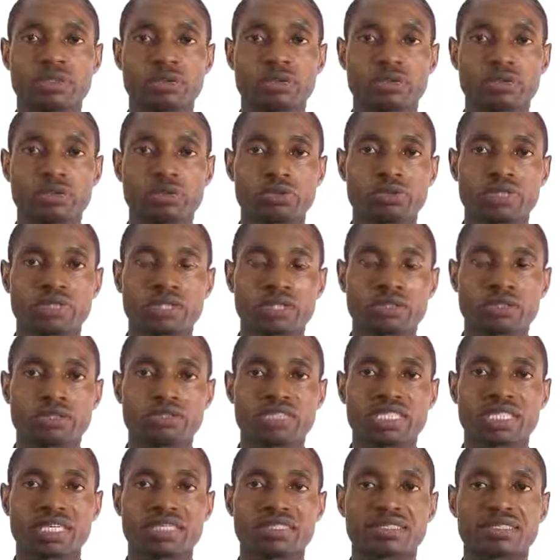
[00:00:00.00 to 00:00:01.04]
We're going to
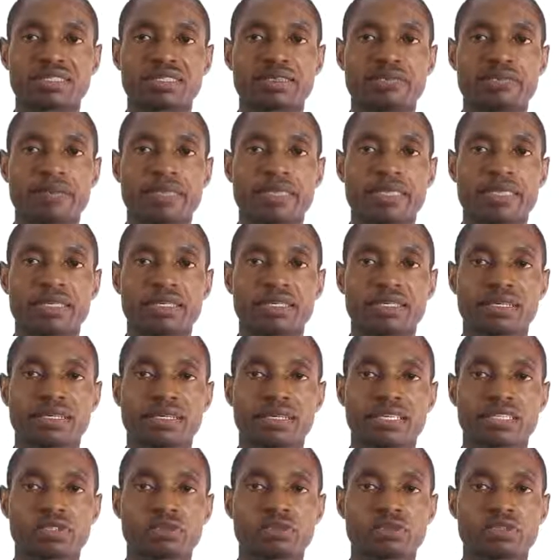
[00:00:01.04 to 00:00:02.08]
discuss that.
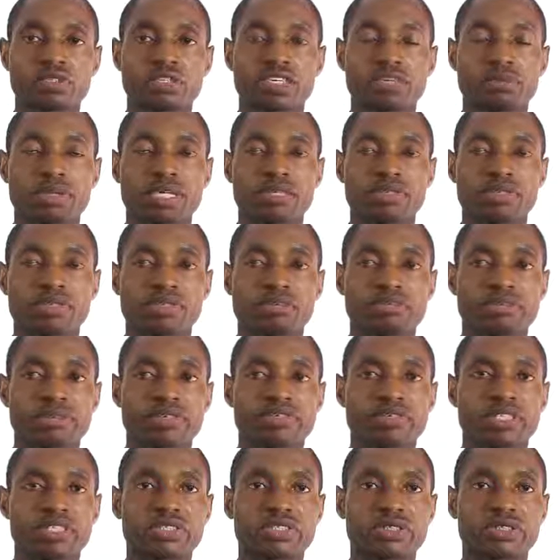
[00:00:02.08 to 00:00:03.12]
Next, we'll talk about the
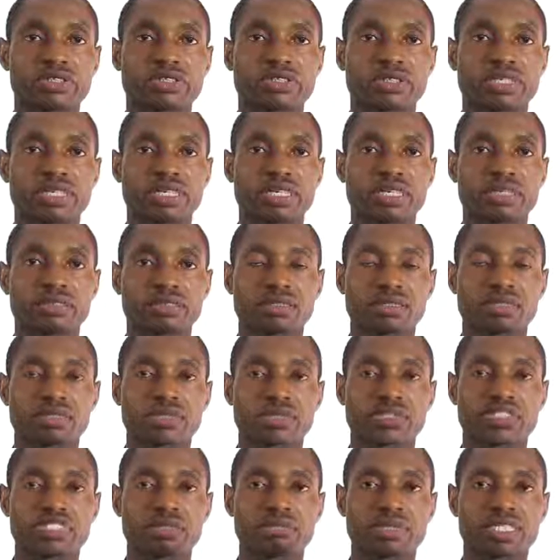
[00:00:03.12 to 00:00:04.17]
prevention and
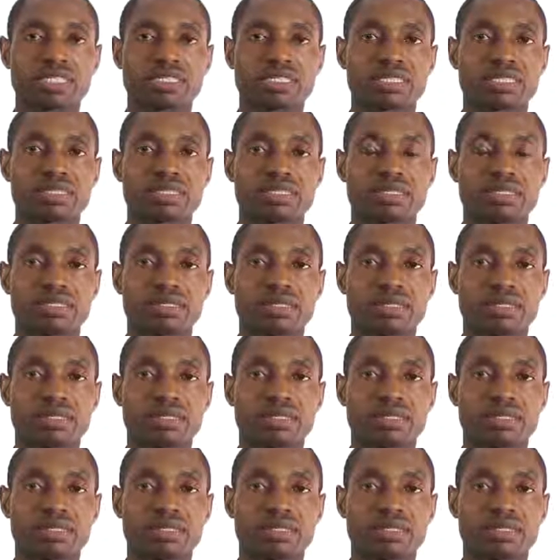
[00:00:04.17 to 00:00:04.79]
treatment.